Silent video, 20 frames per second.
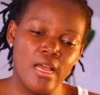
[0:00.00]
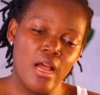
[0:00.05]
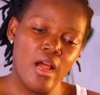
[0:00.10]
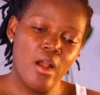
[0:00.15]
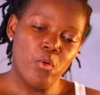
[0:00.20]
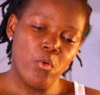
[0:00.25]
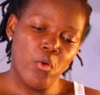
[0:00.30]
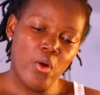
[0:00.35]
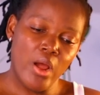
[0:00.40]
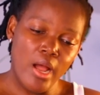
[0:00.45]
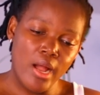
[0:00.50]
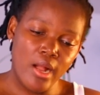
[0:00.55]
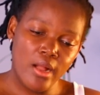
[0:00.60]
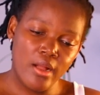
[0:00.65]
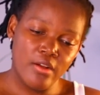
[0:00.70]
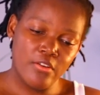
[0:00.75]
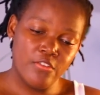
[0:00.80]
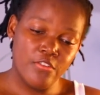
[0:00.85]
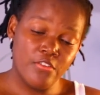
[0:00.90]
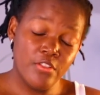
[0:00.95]
a rug
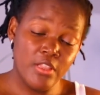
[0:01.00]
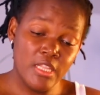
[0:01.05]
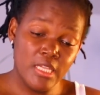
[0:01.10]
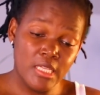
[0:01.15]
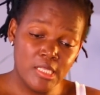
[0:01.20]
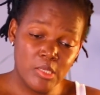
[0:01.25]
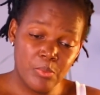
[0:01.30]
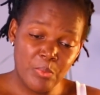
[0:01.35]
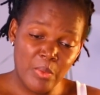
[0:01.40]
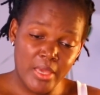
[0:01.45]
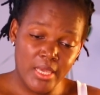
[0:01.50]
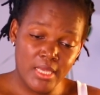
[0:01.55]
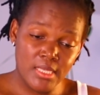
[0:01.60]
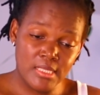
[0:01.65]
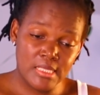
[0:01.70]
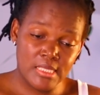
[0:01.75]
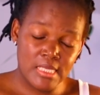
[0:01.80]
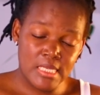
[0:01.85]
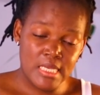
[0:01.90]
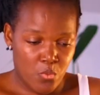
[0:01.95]
for this
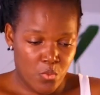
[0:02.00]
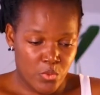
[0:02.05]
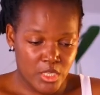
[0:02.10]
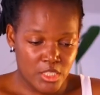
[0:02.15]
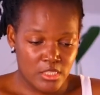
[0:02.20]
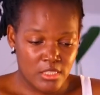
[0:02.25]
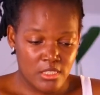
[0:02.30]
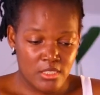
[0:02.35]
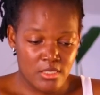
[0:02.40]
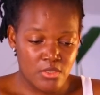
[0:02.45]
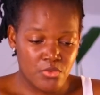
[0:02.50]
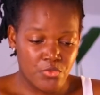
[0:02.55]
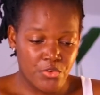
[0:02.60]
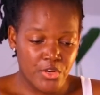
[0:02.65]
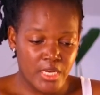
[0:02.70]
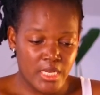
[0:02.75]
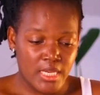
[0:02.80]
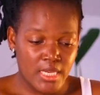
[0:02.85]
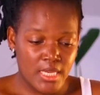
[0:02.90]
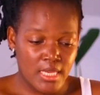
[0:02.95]
space, which is
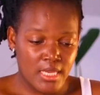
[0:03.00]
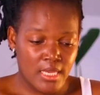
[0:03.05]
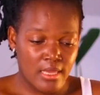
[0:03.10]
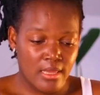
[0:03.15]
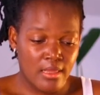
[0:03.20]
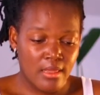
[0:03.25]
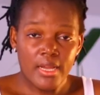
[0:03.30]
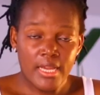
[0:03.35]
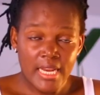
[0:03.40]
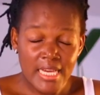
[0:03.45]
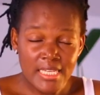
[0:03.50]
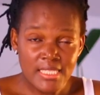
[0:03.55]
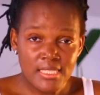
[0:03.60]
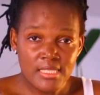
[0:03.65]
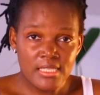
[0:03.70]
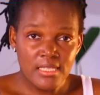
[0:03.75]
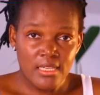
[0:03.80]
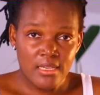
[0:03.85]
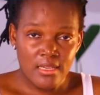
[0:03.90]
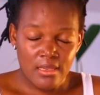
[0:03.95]
really
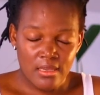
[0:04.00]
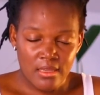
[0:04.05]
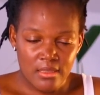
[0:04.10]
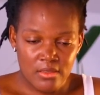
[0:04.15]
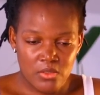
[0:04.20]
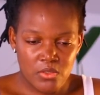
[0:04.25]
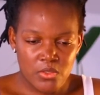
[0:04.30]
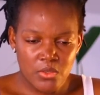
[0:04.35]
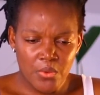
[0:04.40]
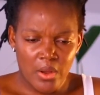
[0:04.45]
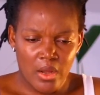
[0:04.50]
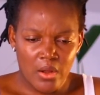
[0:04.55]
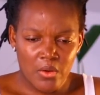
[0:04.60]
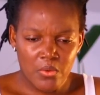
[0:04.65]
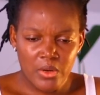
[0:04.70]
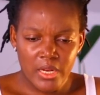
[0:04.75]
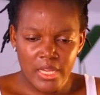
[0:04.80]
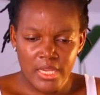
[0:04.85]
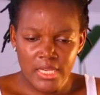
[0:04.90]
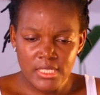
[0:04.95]
classy. So I'll
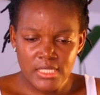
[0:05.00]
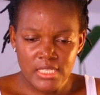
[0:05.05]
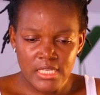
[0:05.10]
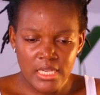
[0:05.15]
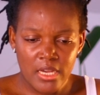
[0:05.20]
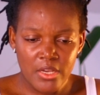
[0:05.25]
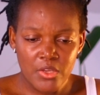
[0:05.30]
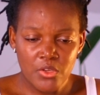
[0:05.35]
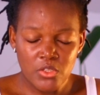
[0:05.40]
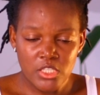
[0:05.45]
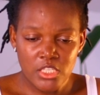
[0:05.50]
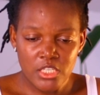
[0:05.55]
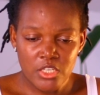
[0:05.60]
get a UT